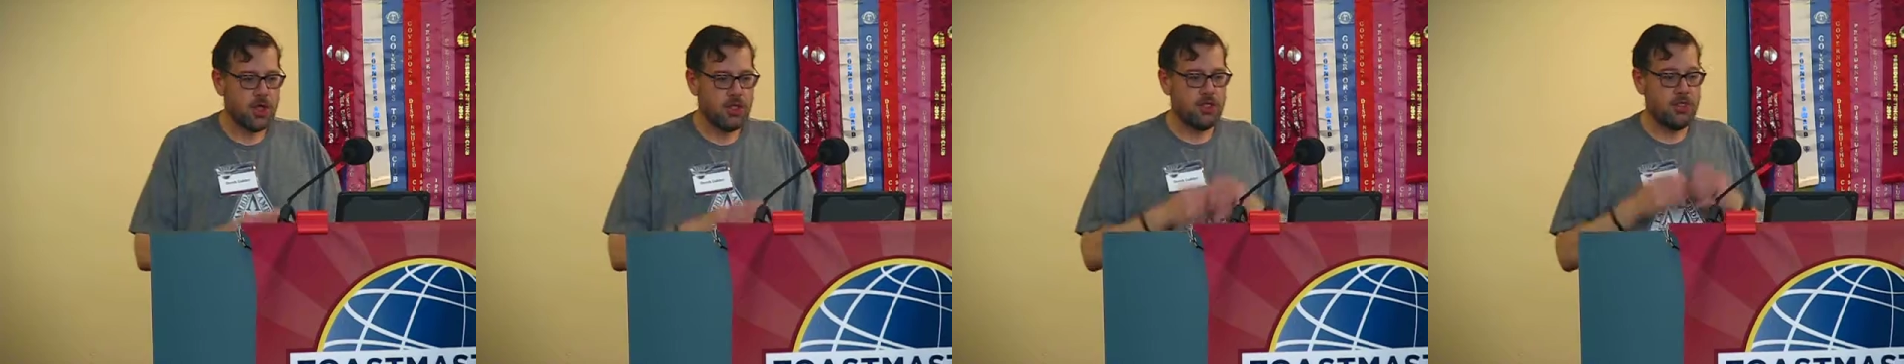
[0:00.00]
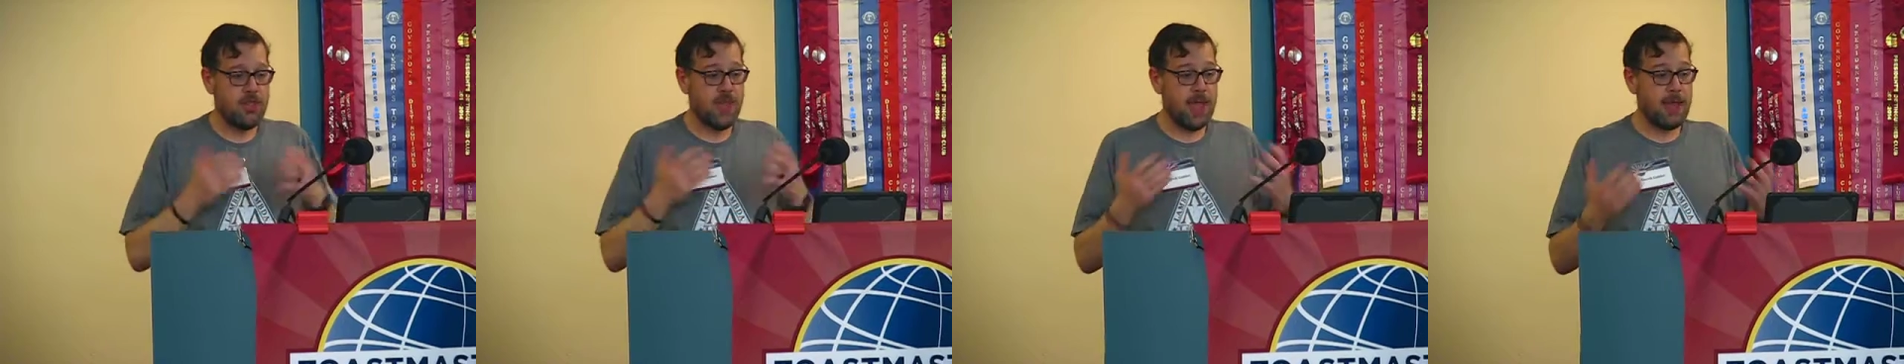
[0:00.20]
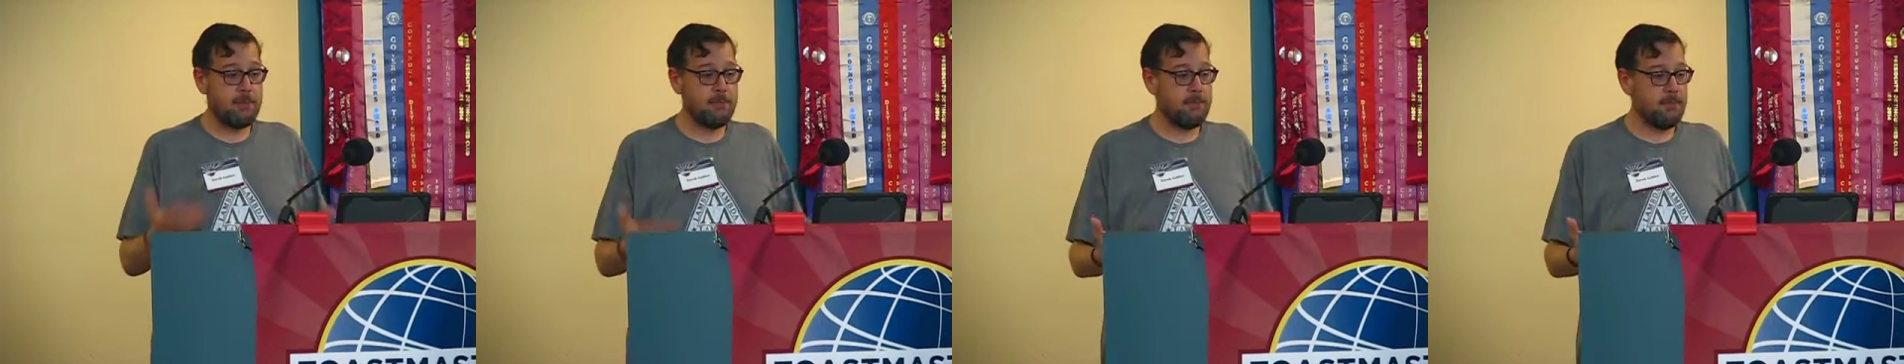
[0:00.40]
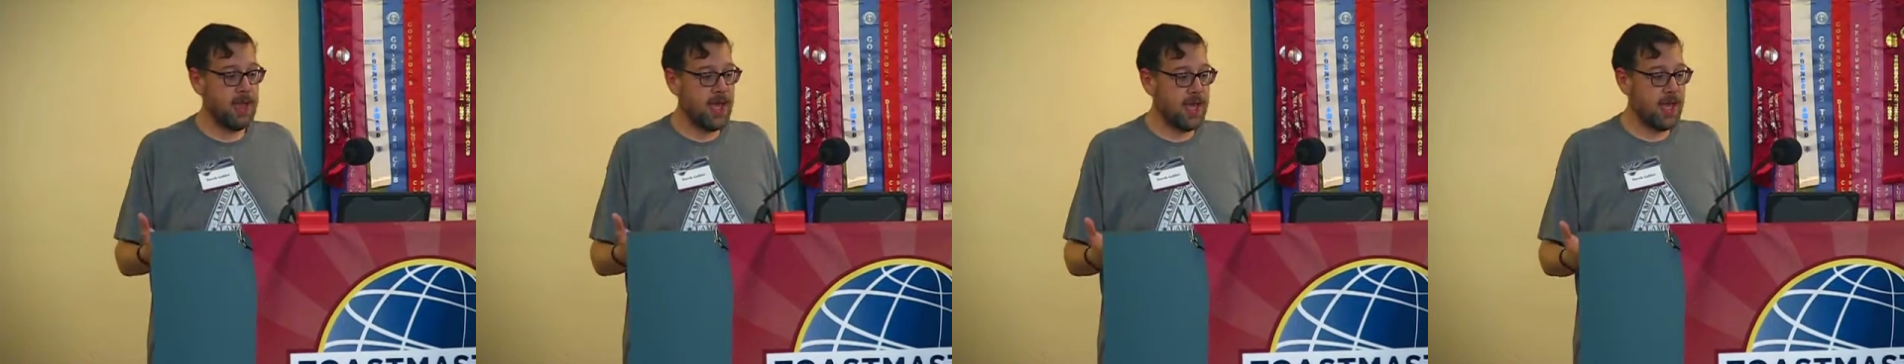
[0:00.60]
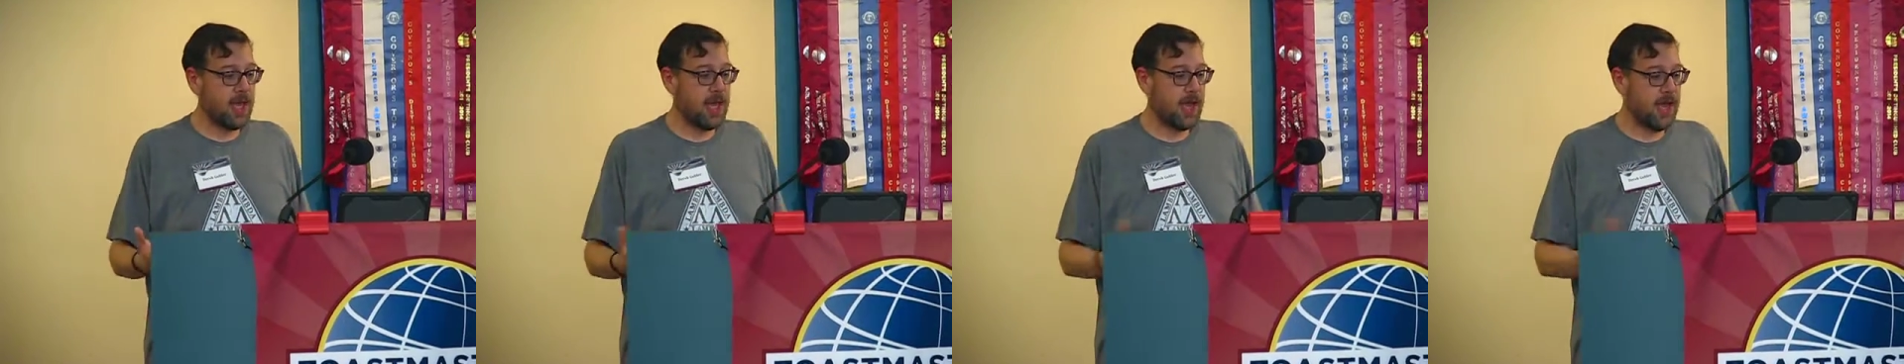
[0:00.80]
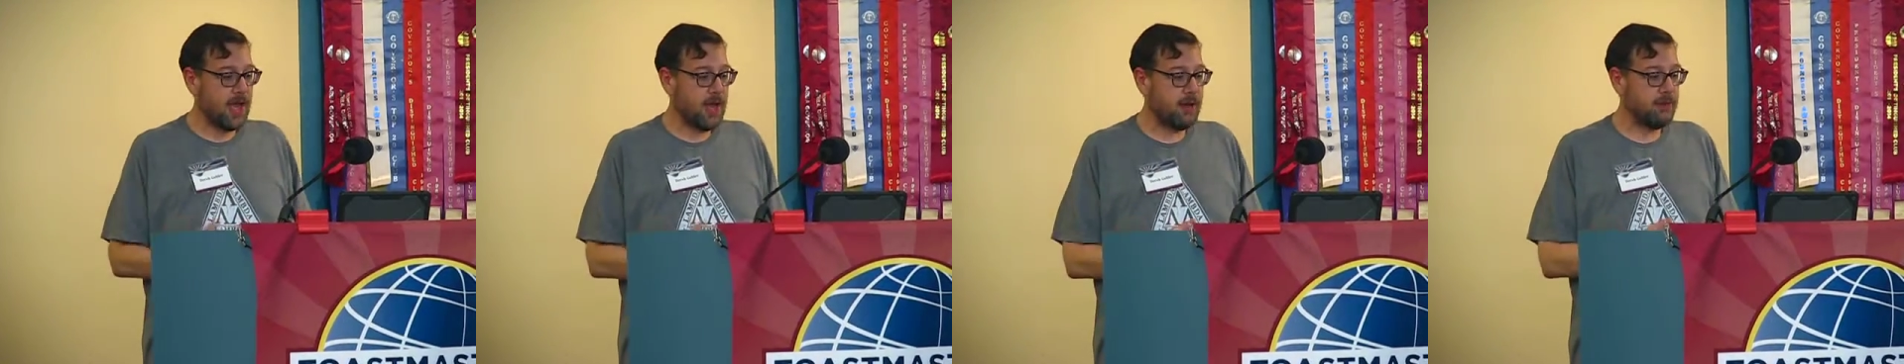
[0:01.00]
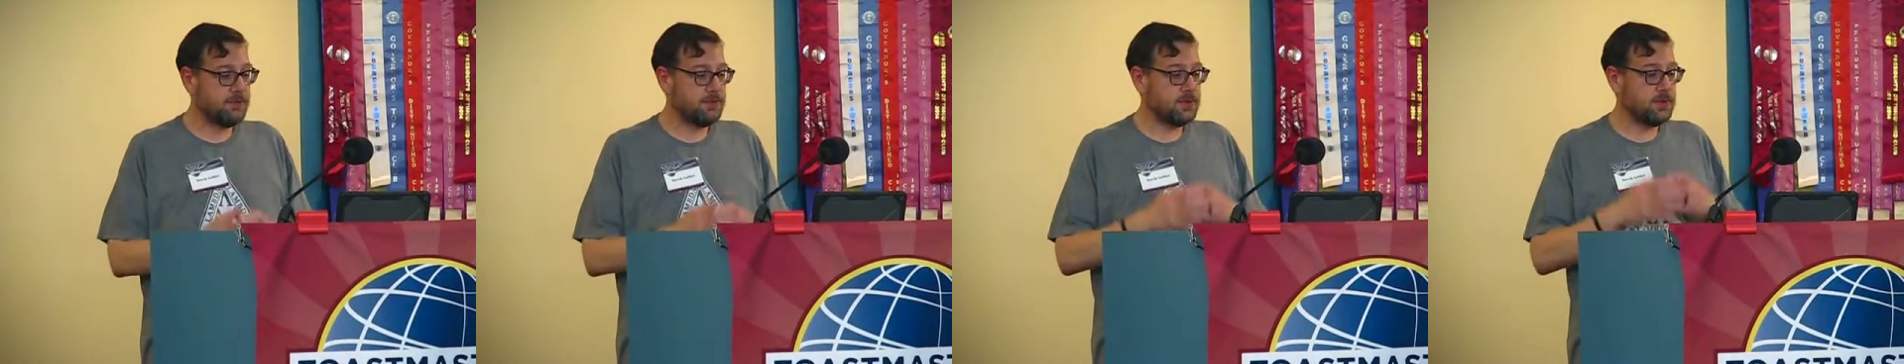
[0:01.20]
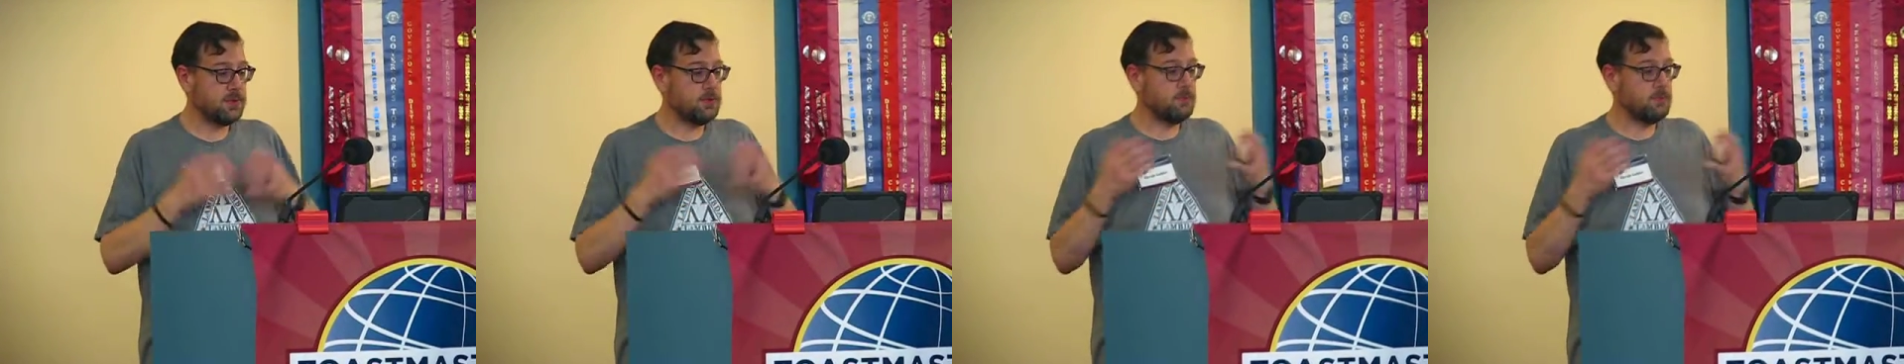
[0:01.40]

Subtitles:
They may have